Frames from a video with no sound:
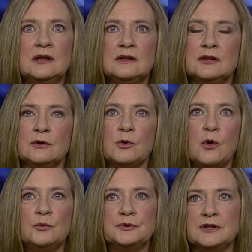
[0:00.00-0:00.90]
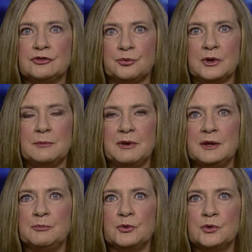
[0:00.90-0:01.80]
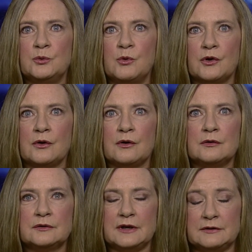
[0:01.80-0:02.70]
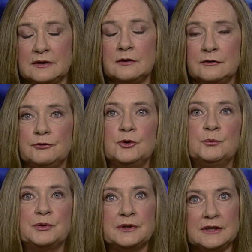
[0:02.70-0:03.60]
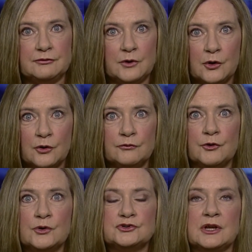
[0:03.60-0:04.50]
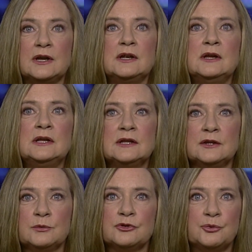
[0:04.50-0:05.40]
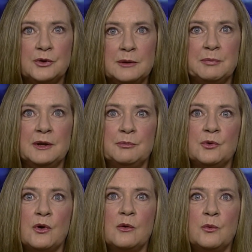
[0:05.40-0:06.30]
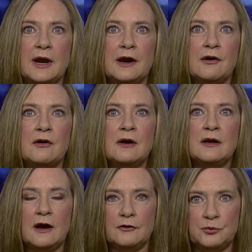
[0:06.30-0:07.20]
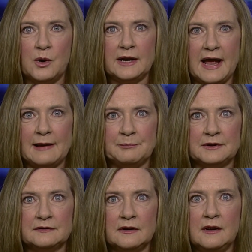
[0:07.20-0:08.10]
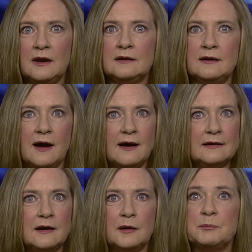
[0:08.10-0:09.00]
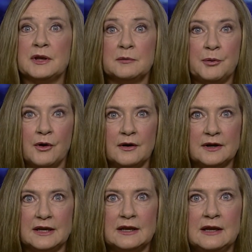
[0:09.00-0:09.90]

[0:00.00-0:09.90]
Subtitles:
there were only 3 people who were, if you believe her version, there were 3 people aware of what happened, not a big party.